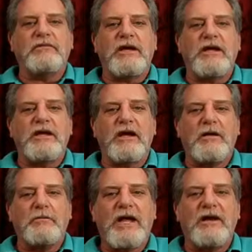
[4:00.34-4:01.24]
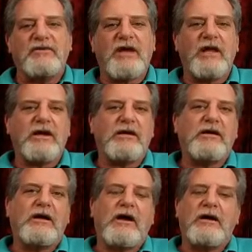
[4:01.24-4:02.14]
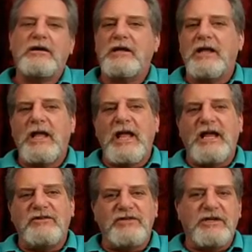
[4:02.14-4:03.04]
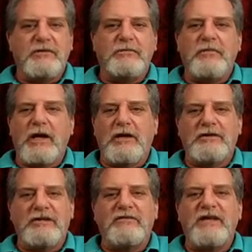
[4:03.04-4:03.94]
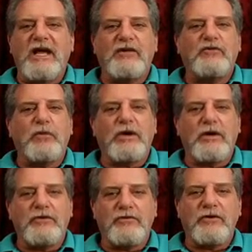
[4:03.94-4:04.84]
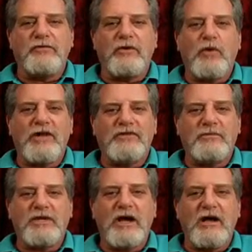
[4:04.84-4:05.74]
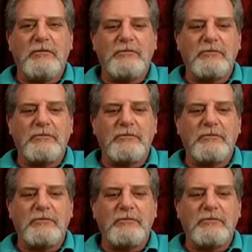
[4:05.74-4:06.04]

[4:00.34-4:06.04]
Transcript: my uh, Panasonic uh, AG uh, DVX 100 for quite some time.